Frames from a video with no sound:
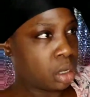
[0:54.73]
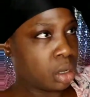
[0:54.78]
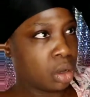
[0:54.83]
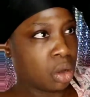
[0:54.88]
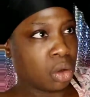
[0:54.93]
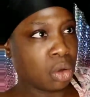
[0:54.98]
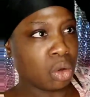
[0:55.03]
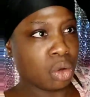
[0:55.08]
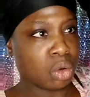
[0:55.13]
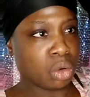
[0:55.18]

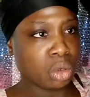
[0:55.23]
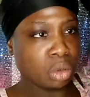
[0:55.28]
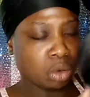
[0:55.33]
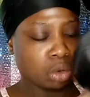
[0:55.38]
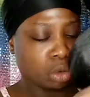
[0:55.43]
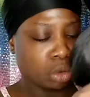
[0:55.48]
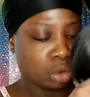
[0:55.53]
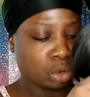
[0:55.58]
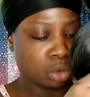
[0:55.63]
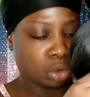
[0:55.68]

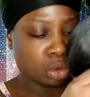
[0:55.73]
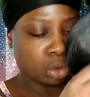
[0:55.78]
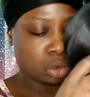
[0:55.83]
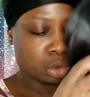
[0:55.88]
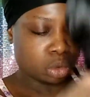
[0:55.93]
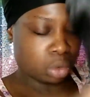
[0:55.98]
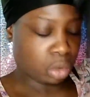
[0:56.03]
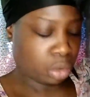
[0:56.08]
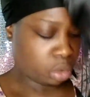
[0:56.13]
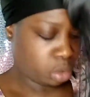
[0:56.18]
Oh,
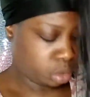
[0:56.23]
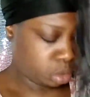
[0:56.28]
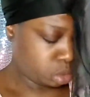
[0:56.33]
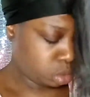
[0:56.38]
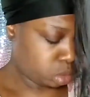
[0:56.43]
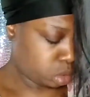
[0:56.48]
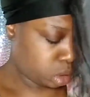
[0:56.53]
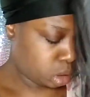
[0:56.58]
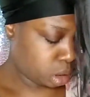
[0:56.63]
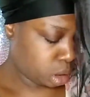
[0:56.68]

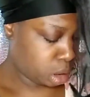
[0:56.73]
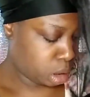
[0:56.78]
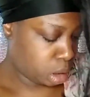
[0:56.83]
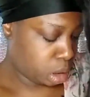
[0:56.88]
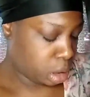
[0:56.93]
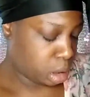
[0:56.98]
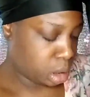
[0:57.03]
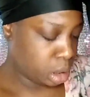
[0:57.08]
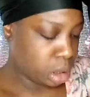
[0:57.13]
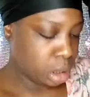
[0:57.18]
okay.
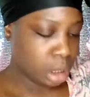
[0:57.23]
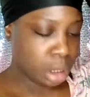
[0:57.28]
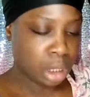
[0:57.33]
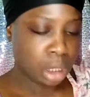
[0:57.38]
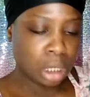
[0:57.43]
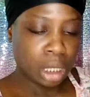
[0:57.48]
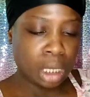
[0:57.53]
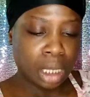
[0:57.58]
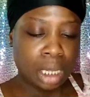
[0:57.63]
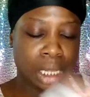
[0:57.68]

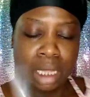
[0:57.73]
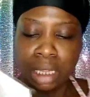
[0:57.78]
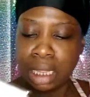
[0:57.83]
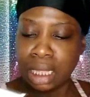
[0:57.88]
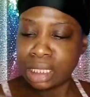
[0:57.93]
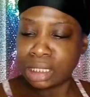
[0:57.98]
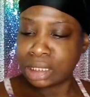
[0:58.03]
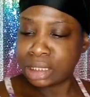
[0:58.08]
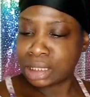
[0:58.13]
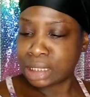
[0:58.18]

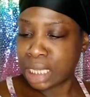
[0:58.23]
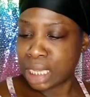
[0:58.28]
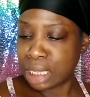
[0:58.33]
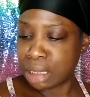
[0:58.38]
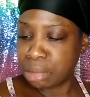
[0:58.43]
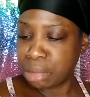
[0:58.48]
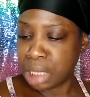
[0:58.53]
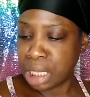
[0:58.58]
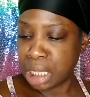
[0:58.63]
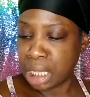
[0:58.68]
They
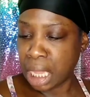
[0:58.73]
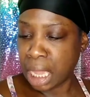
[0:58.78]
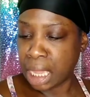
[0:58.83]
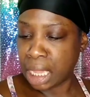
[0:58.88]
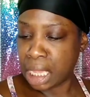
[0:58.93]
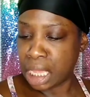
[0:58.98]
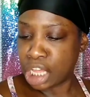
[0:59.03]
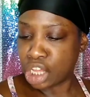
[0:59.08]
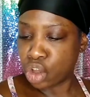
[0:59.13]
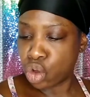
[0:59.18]
sent me
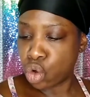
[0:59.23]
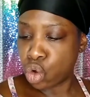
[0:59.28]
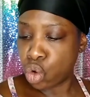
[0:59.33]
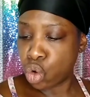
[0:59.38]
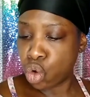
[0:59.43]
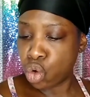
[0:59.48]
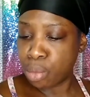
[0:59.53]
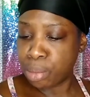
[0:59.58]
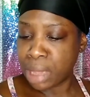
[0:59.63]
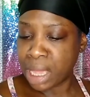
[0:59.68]
a
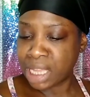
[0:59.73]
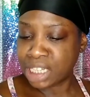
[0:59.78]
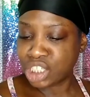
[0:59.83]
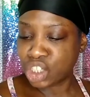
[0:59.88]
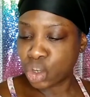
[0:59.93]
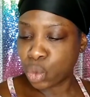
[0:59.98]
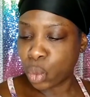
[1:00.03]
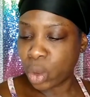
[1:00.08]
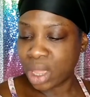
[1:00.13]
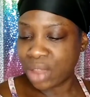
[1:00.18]
cool mesh
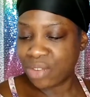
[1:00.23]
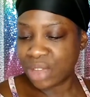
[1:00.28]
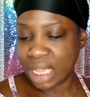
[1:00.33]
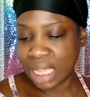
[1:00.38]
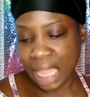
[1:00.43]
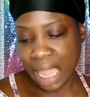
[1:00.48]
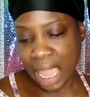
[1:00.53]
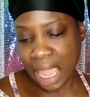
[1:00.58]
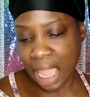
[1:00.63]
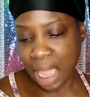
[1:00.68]
weaving
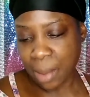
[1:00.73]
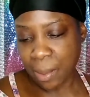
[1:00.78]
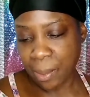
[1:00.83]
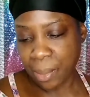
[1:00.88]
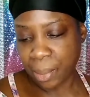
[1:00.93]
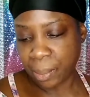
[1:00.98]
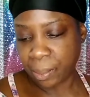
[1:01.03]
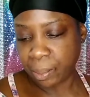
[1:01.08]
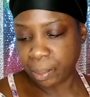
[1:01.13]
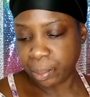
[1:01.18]
cap.
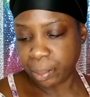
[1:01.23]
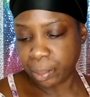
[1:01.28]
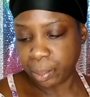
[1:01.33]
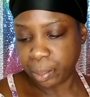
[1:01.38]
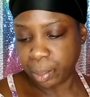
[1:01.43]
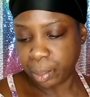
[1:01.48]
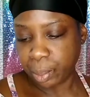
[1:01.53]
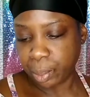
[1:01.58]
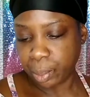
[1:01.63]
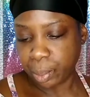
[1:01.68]

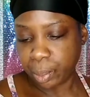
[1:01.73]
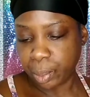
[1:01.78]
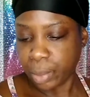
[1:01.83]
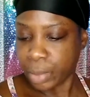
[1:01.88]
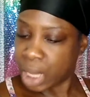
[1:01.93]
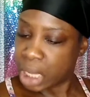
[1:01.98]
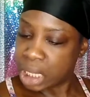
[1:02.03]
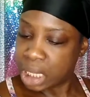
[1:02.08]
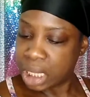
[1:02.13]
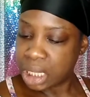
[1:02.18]

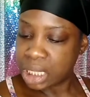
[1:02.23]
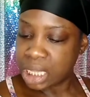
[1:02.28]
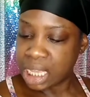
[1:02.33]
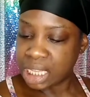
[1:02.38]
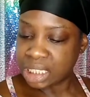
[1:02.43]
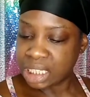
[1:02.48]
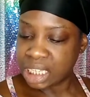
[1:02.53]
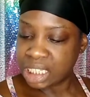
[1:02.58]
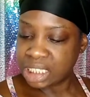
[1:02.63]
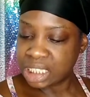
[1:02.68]

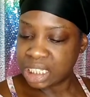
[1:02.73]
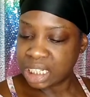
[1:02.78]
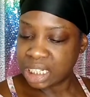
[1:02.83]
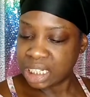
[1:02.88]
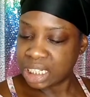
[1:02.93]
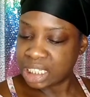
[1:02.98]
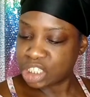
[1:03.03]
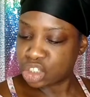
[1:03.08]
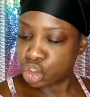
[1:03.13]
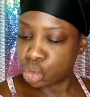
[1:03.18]
Yes,
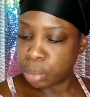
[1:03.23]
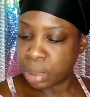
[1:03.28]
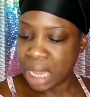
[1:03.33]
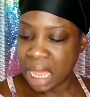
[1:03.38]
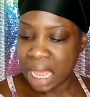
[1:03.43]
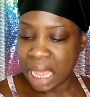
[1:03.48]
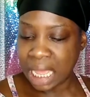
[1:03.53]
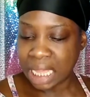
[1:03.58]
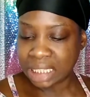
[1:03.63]
easily to apply.